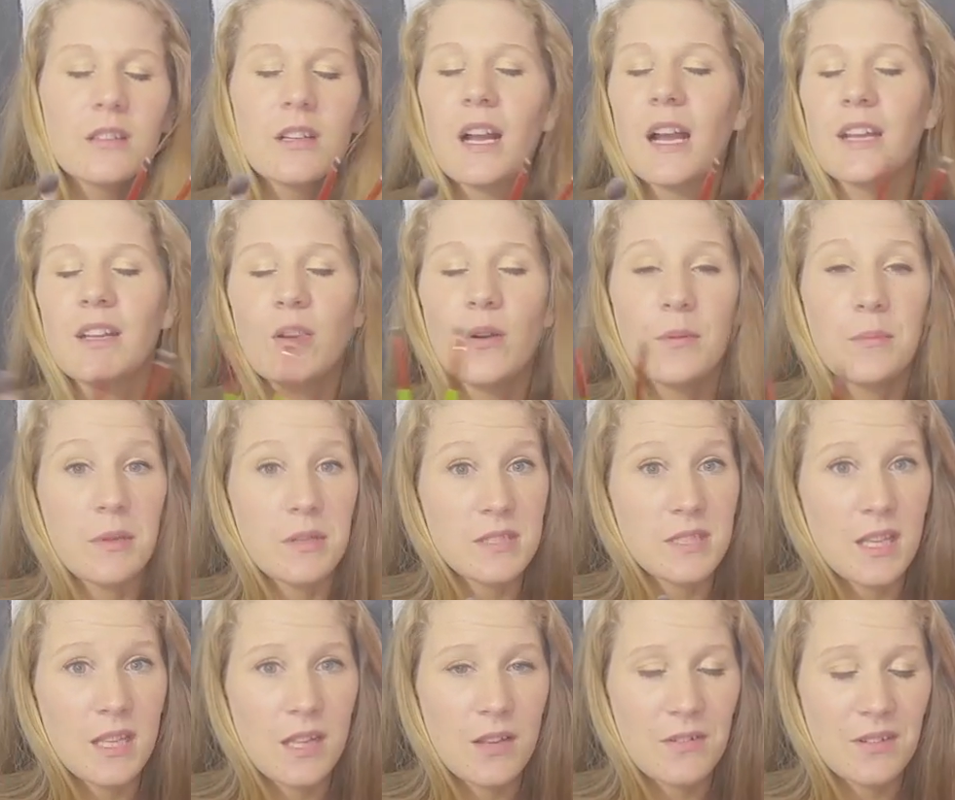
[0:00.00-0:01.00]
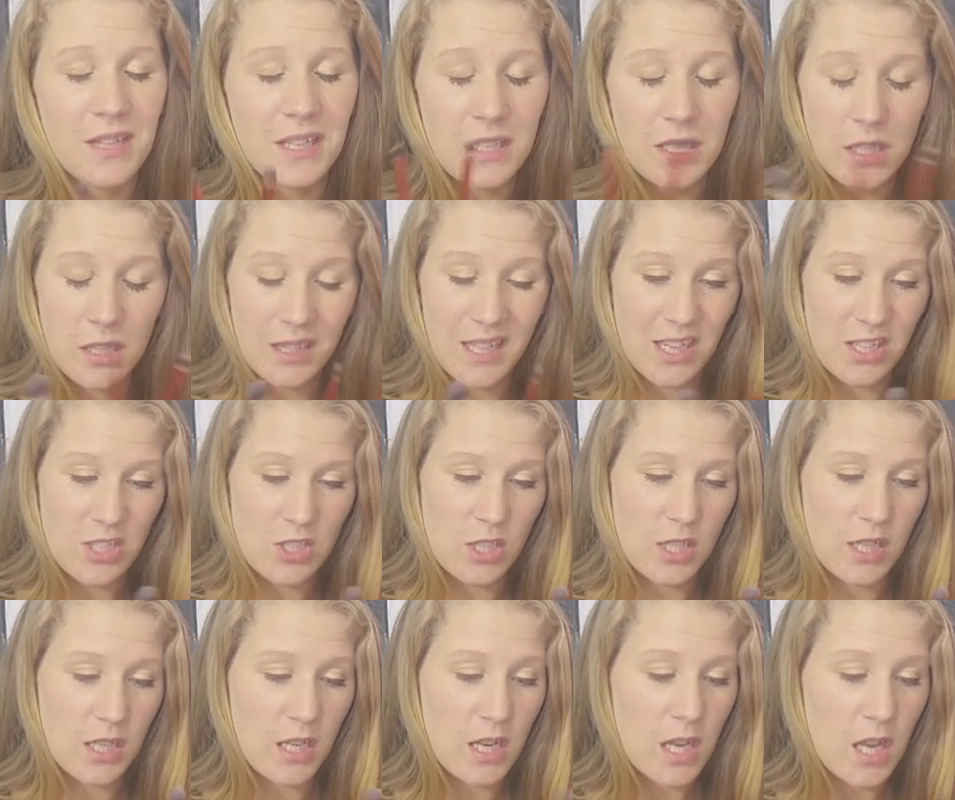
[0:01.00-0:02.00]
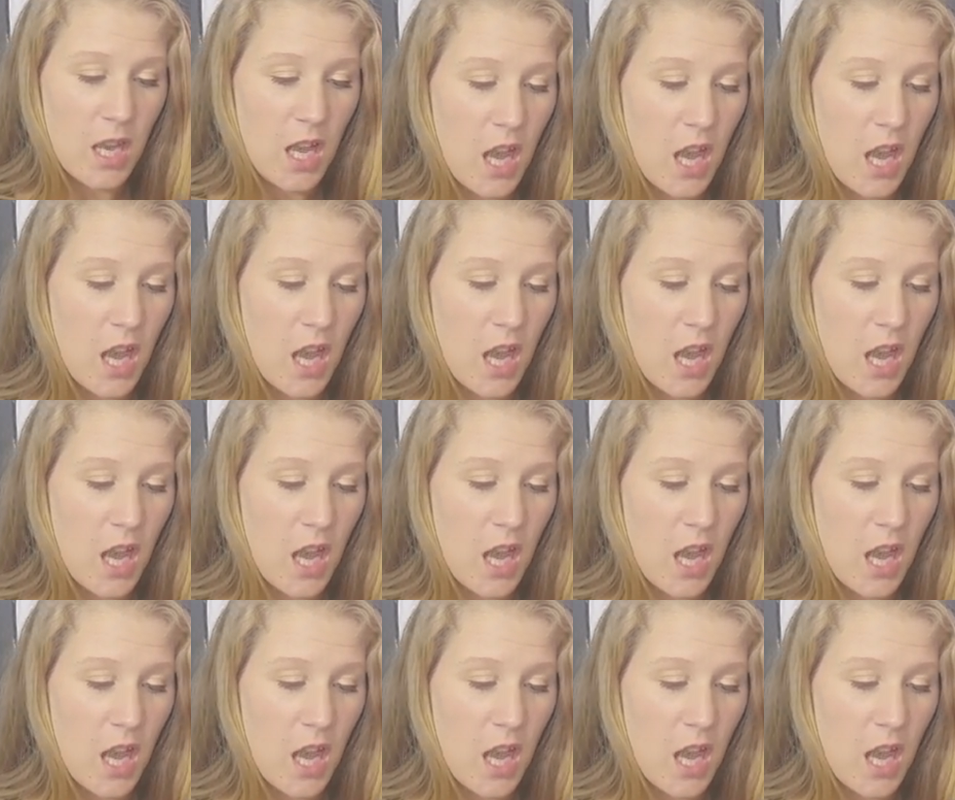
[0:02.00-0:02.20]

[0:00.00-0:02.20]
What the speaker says: I know I'm not saying that right, collection.